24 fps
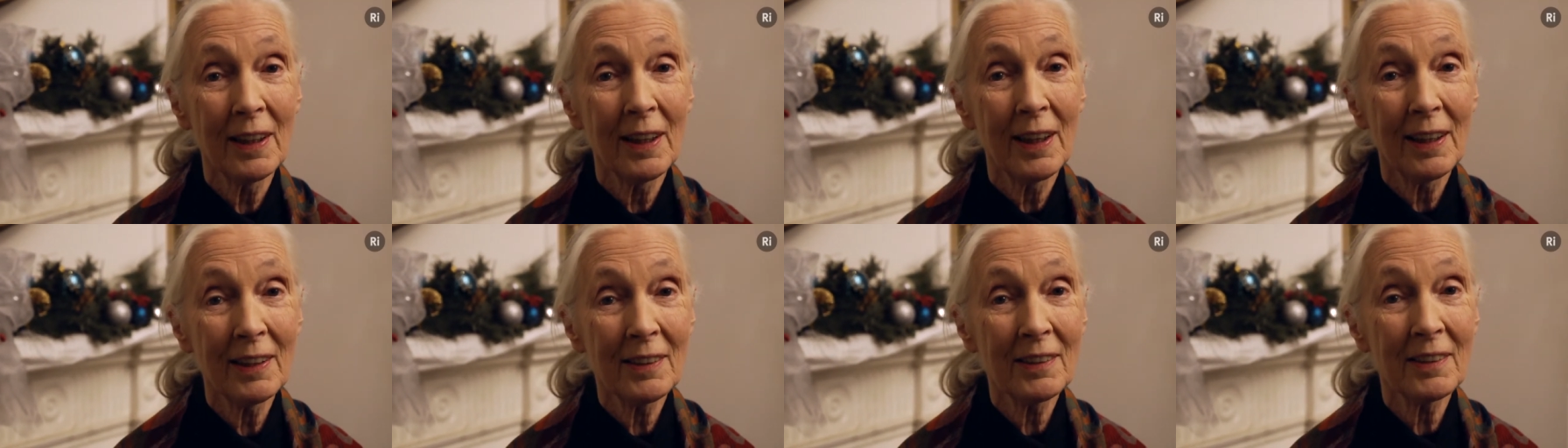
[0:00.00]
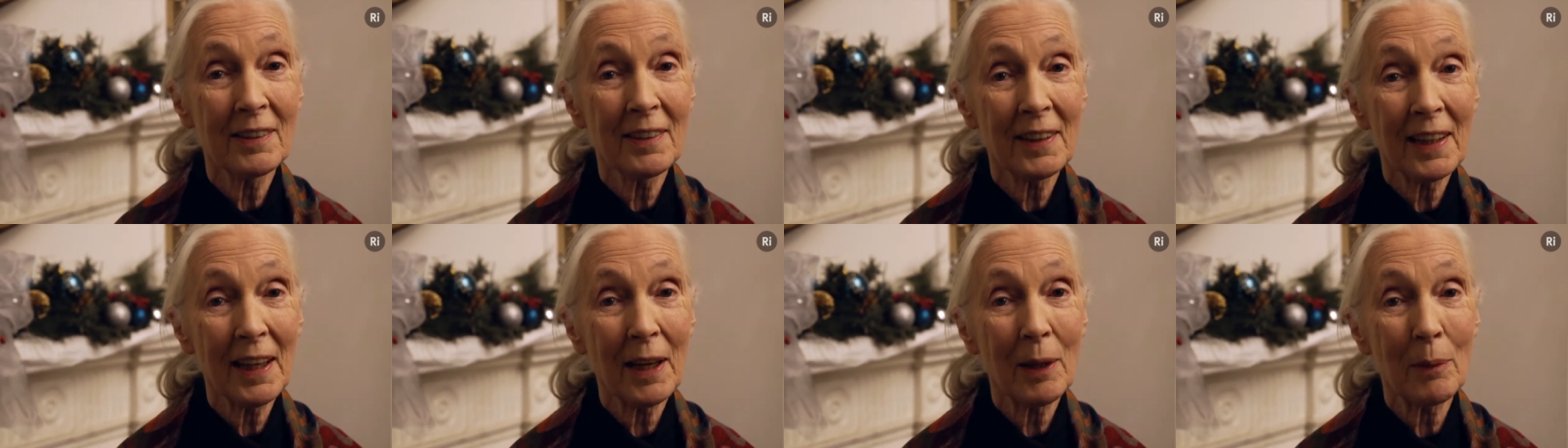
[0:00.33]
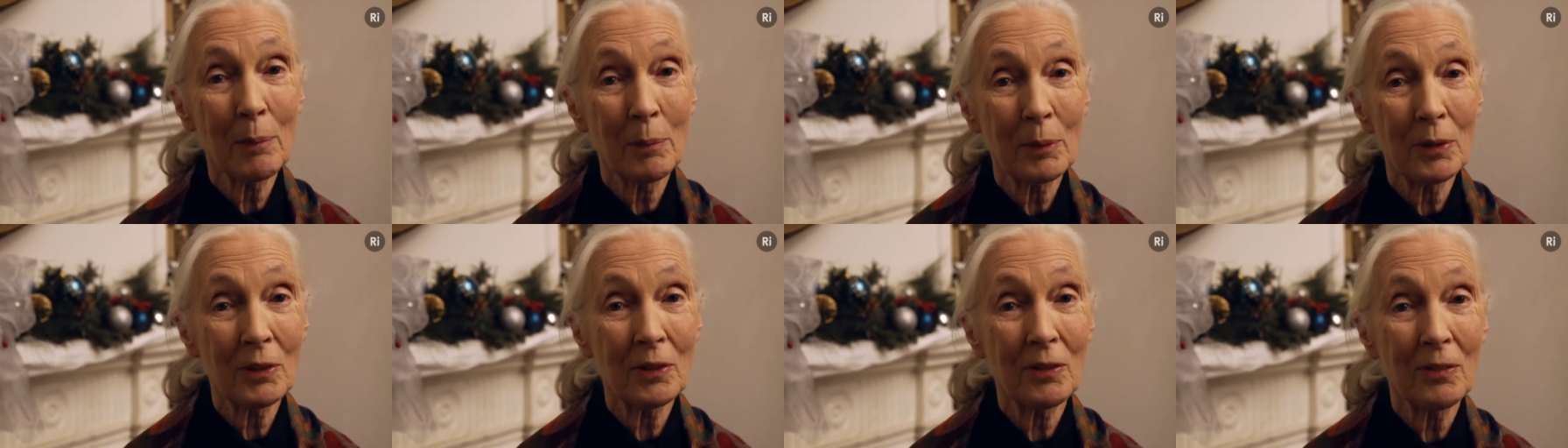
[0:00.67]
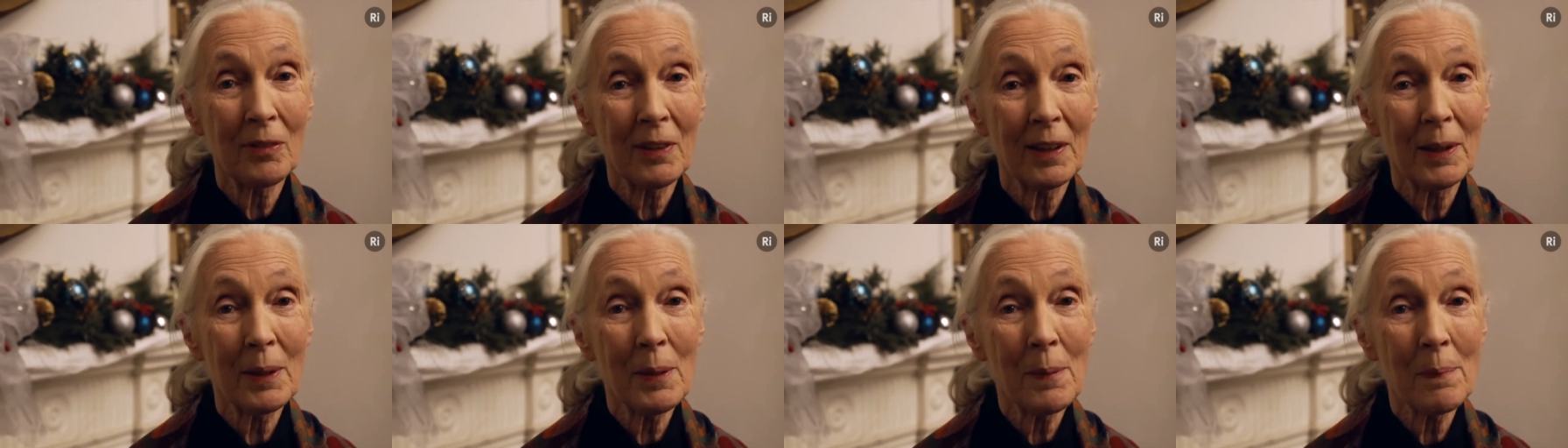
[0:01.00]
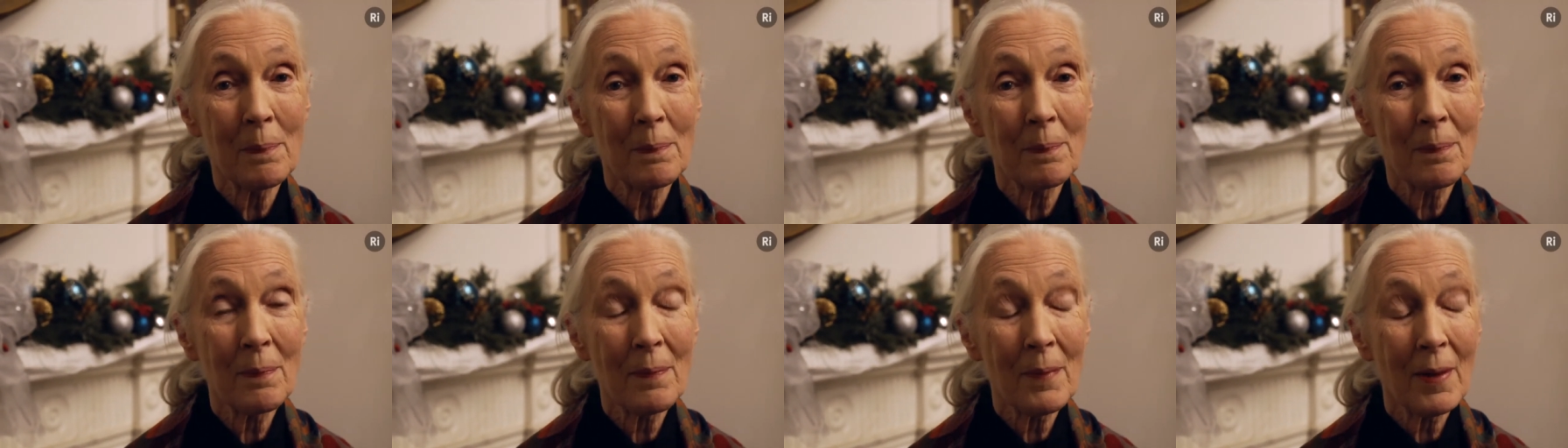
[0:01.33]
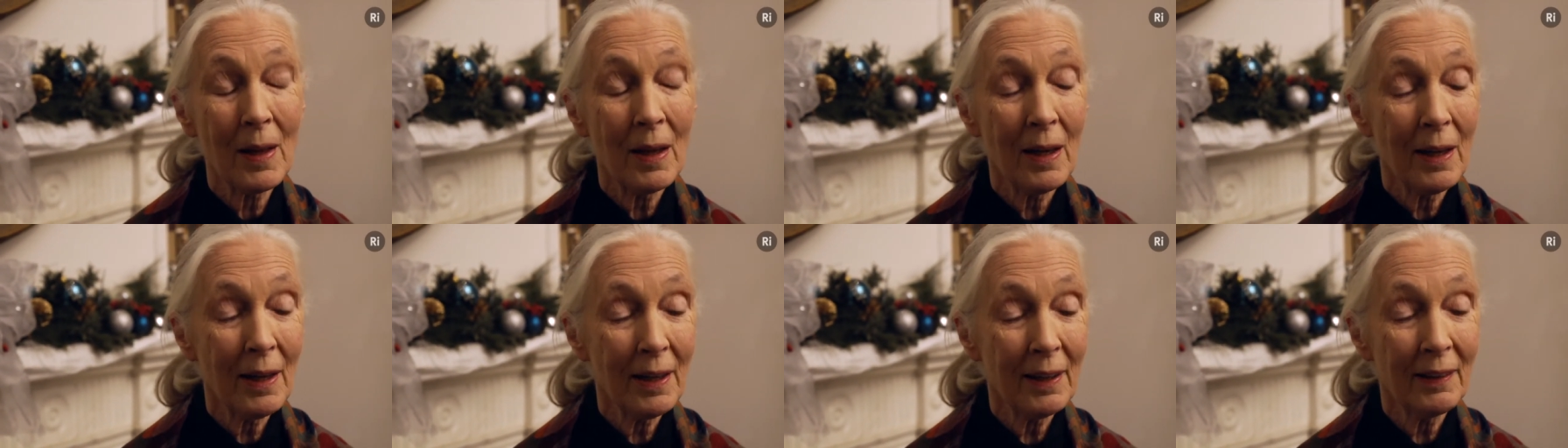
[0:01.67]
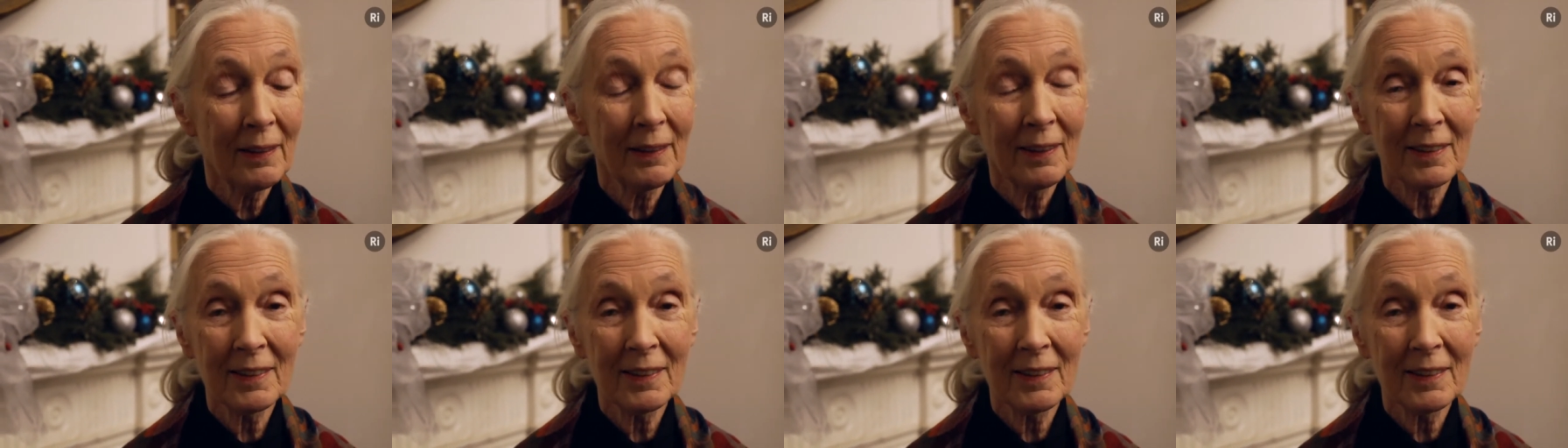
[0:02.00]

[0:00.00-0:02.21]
into the atmosphere and um,